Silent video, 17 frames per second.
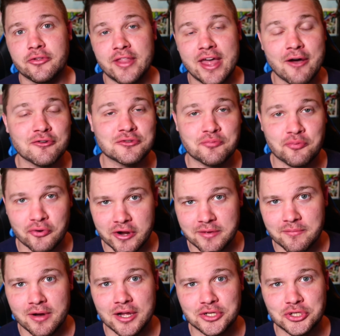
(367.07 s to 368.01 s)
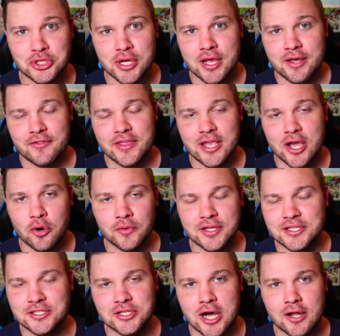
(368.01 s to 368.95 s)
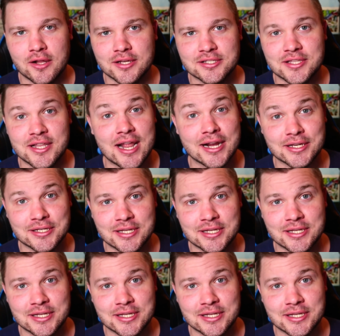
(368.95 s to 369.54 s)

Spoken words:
That was pretty much the only solace that I could